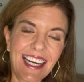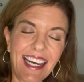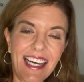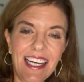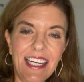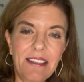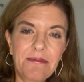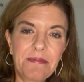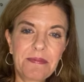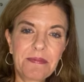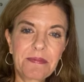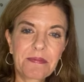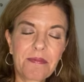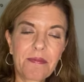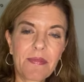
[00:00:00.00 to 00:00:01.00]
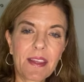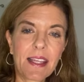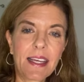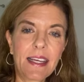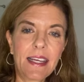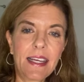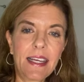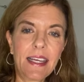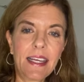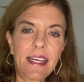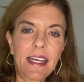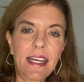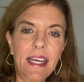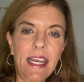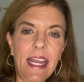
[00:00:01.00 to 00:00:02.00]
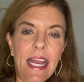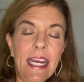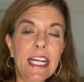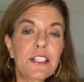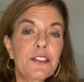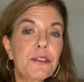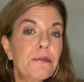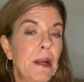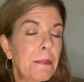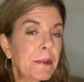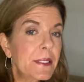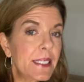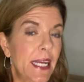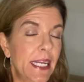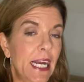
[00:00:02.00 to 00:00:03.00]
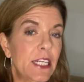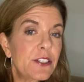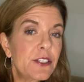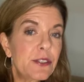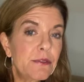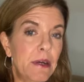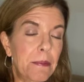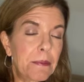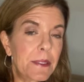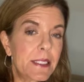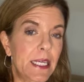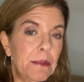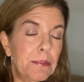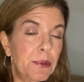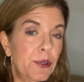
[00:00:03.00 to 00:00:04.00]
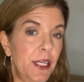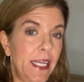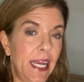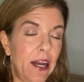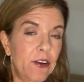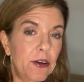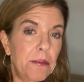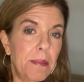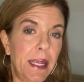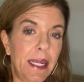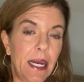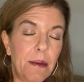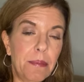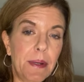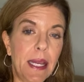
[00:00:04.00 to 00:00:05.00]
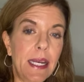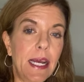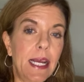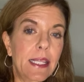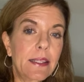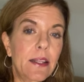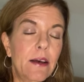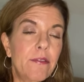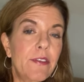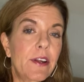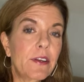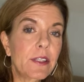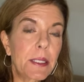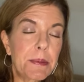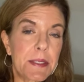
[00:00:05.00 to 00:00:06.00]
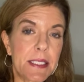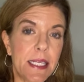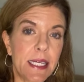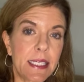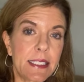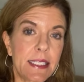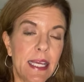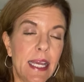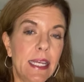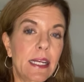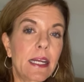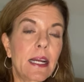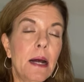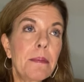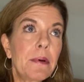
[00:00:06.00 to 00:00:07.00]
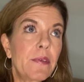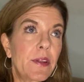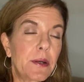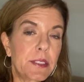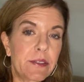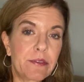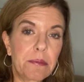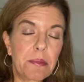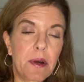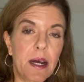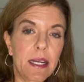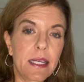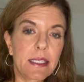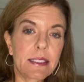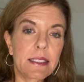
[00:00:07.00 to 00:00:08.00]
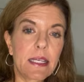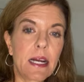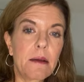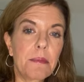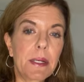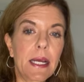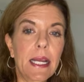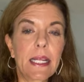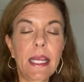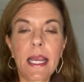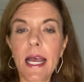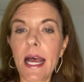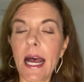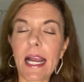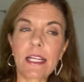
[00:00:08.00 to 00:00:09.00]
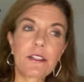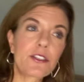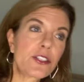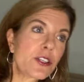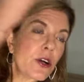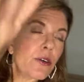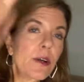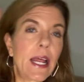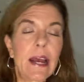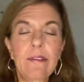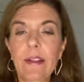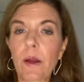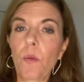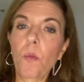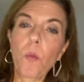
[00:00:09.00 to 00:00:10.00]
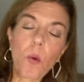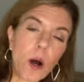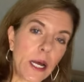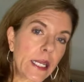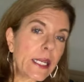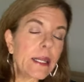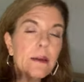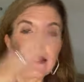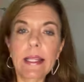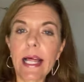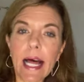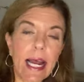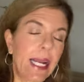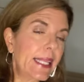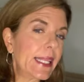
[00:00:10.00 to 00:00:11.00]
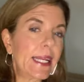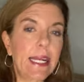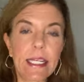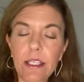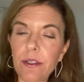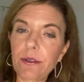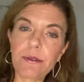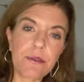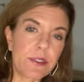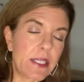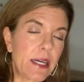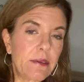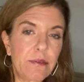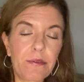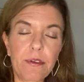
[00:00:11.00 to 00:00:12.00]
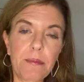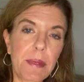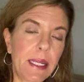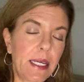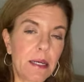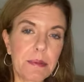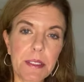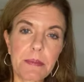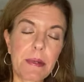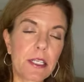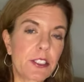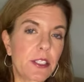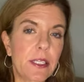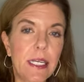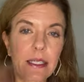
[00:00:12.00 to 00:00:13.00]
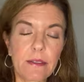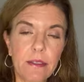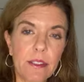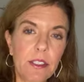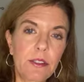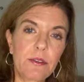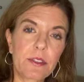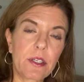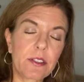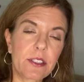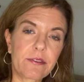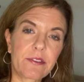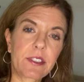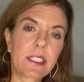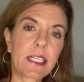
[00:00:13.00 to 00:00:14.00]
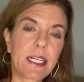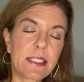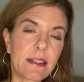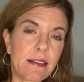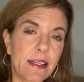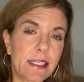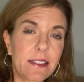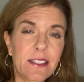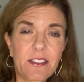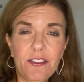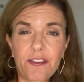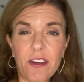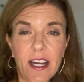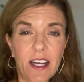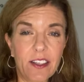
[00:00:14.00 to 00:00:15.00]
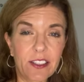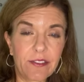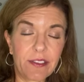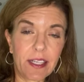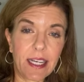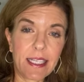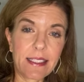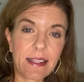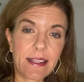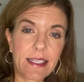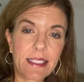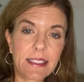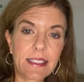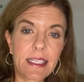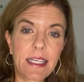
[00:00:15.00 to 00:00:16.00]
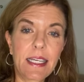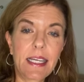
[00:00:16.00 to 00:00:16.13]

Um, and I do represent I do represent Beauty Counter makeup, and I love their lipsticks and a couple of their different products. Um, but I I don't have like one line that I use I, for makeup, especially. I use all different kinds of things and try all different kinds of things.